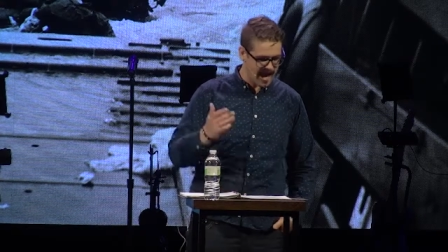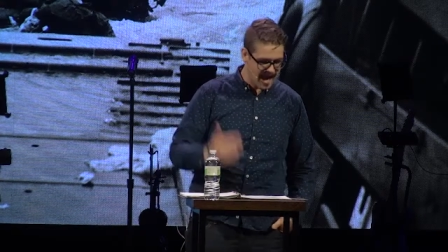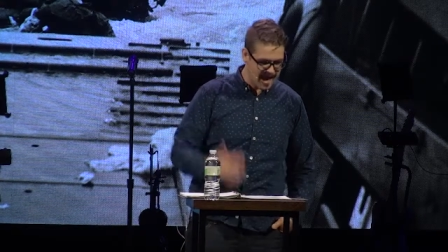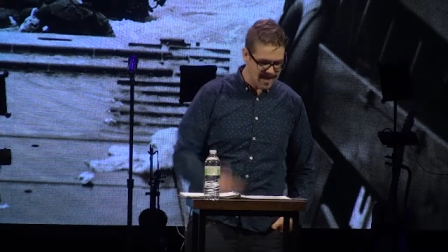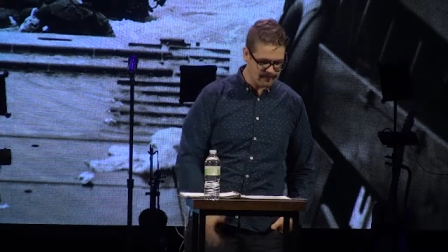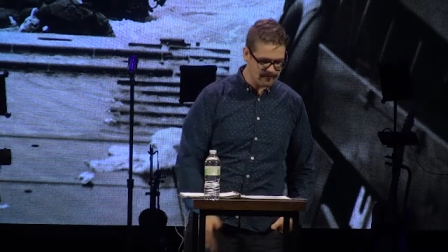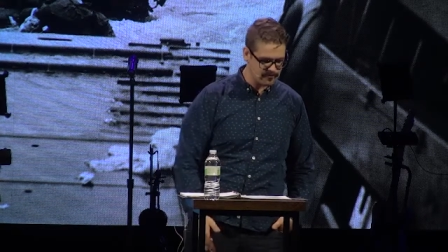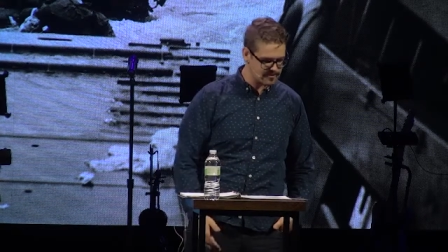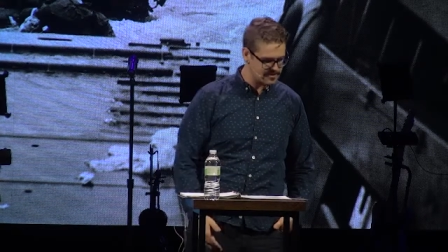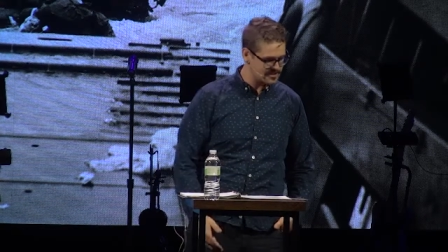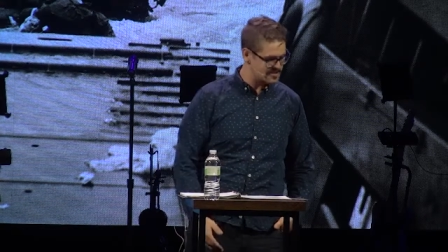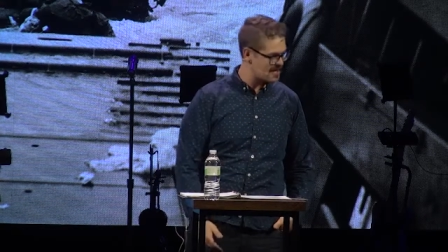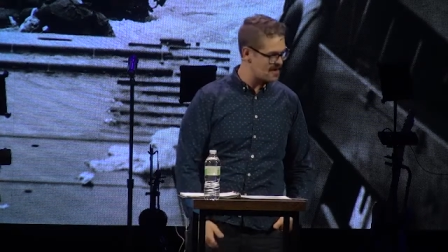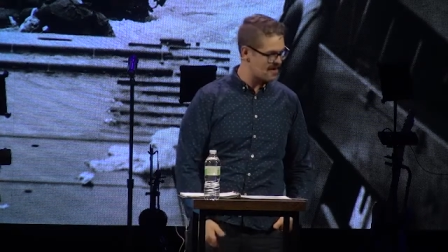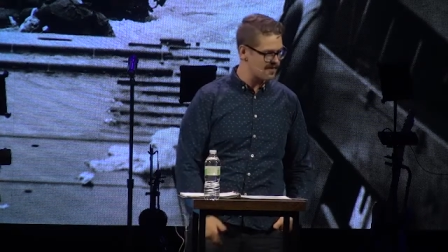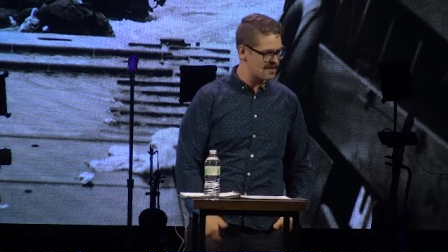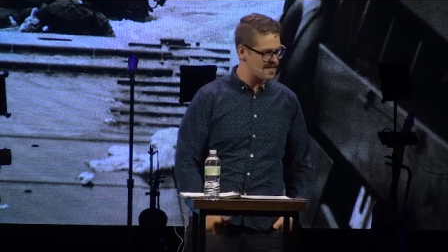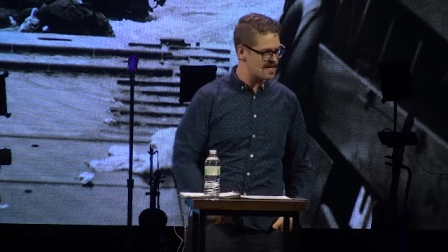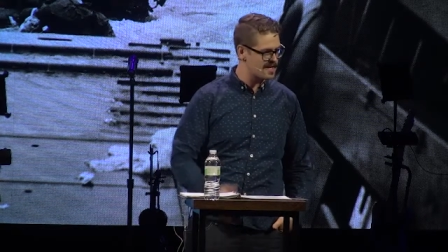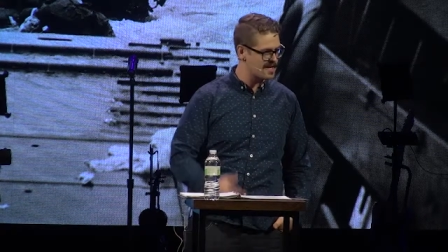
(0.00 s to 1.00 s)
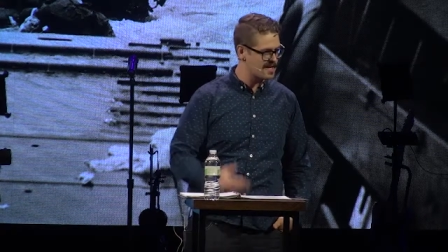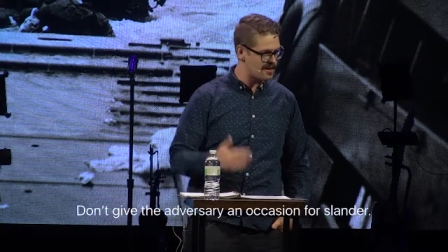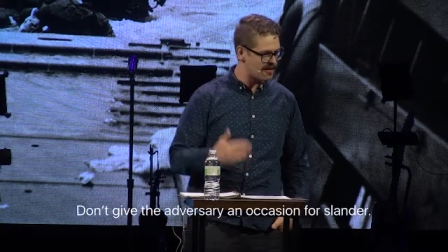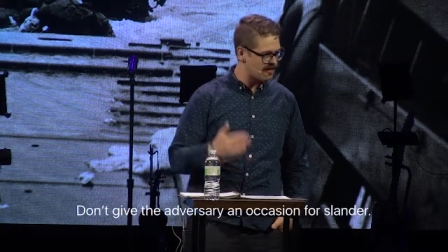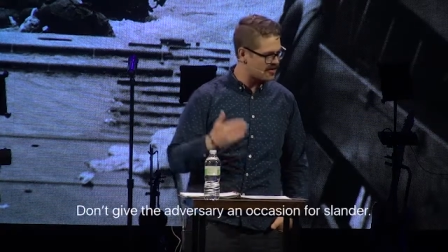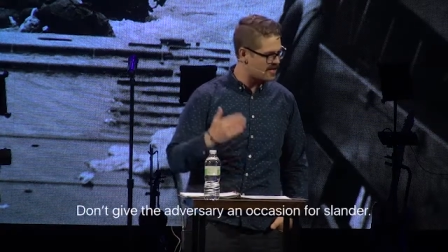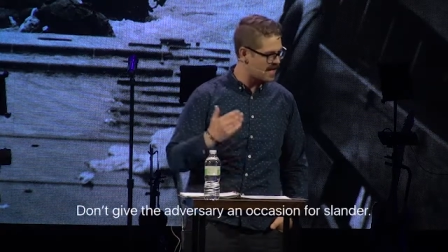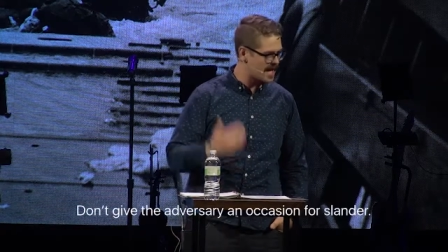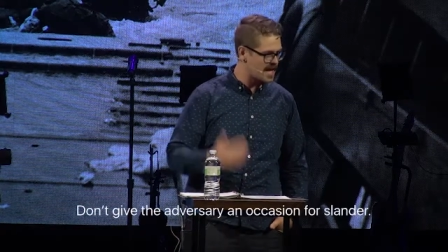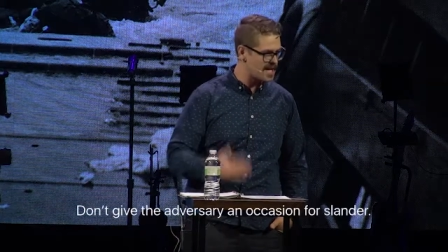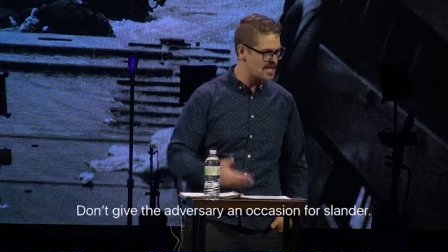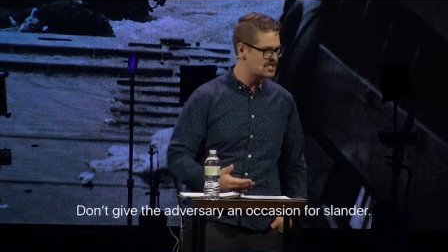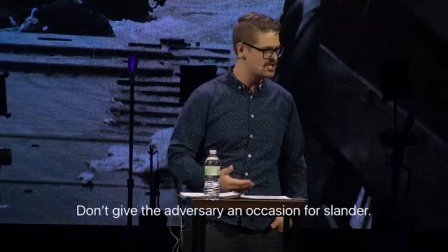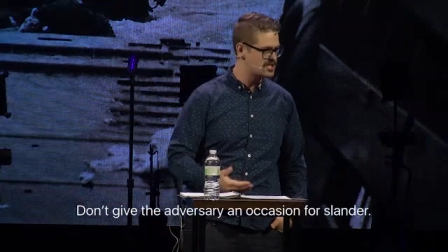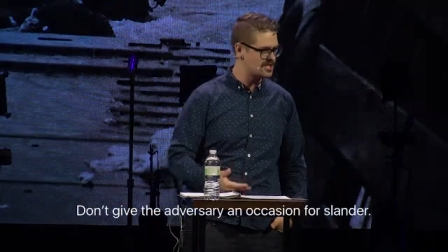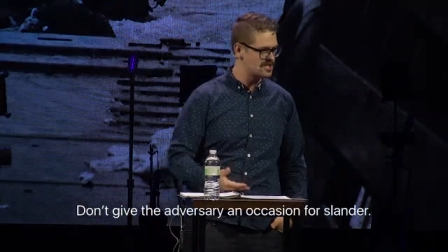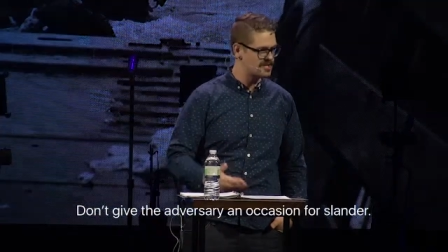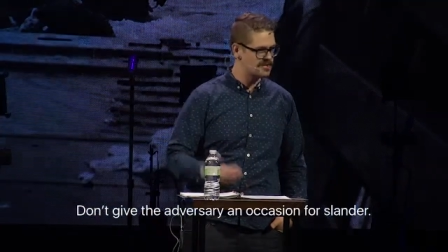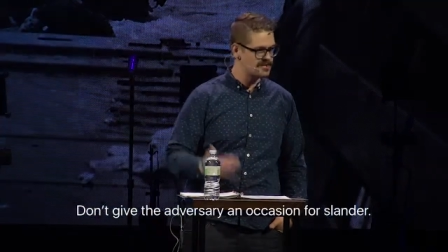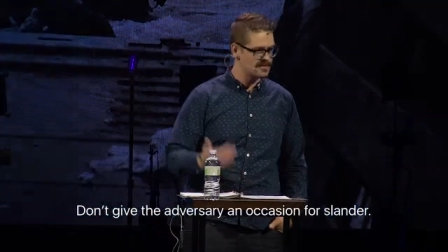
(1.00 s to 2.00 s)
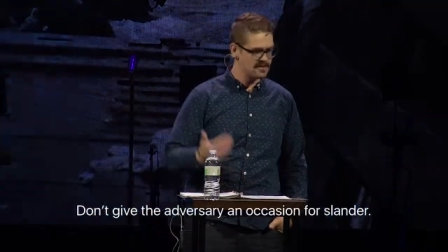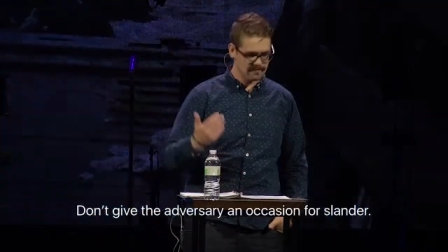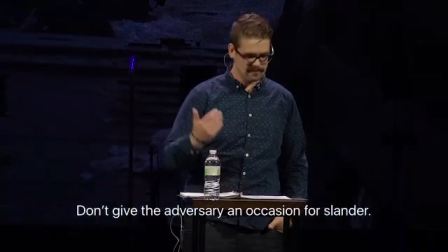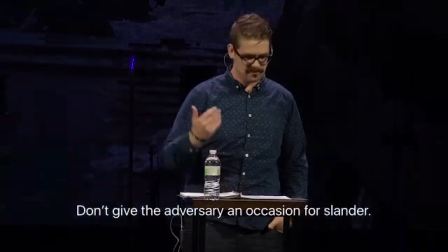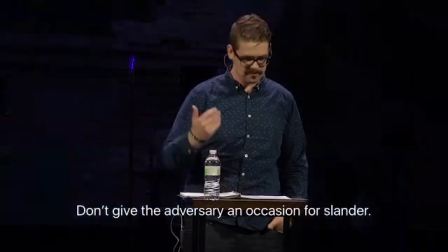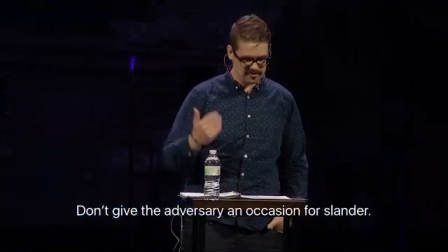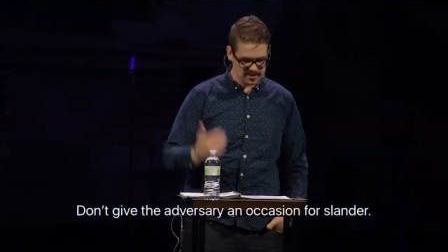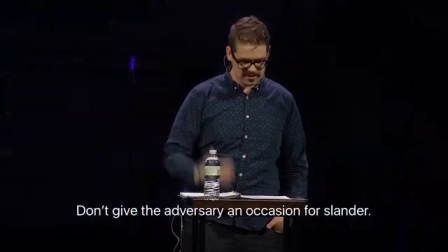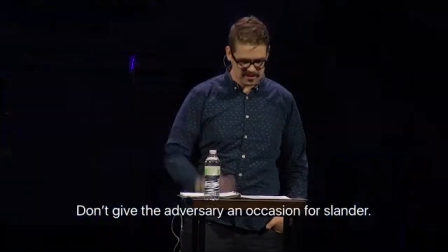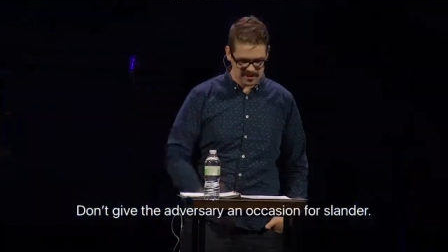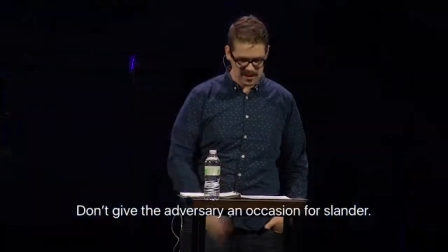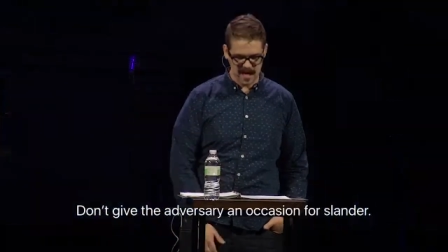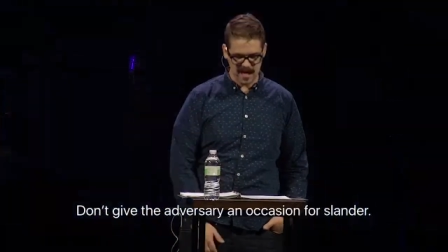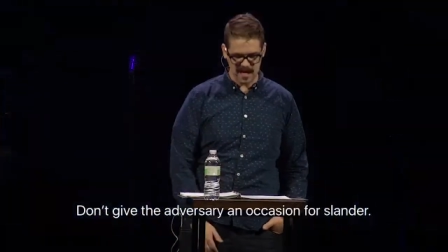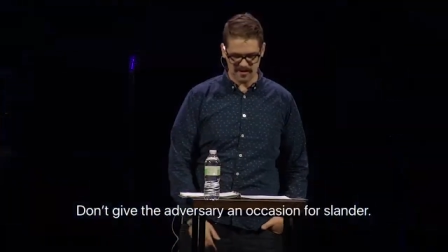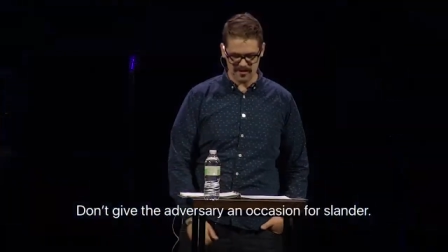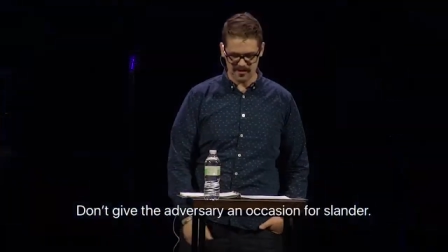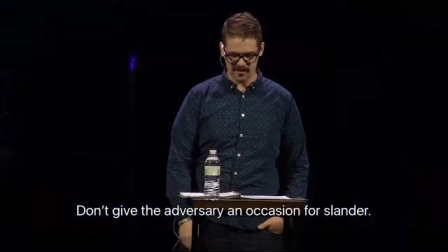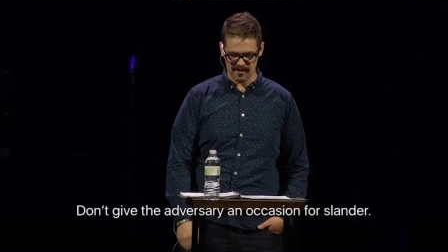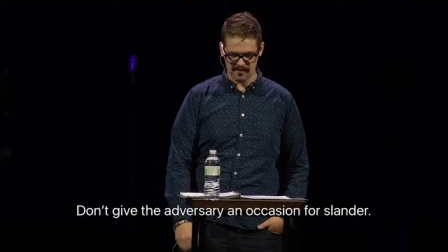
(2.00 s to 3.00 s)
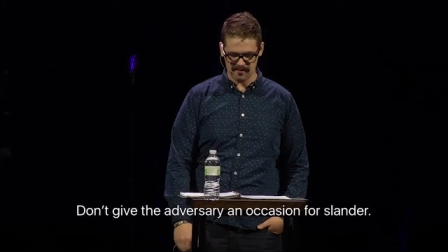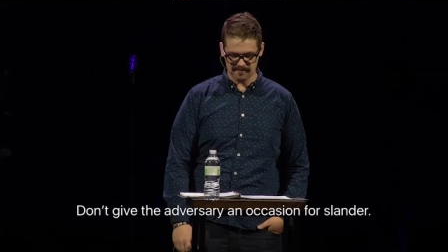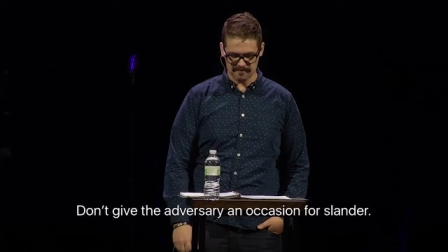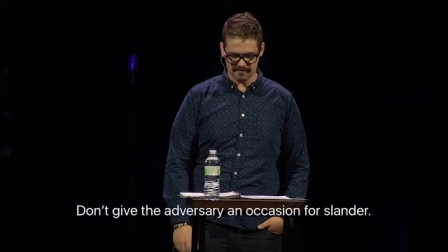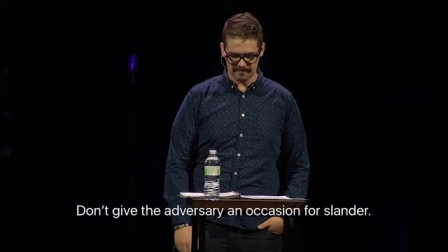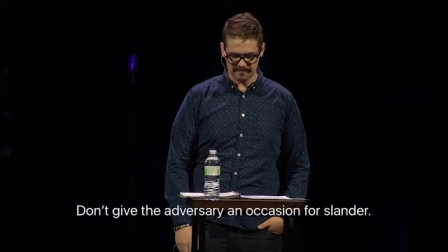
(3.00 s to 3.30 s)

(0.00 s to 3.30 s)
adversary an occasion for slander.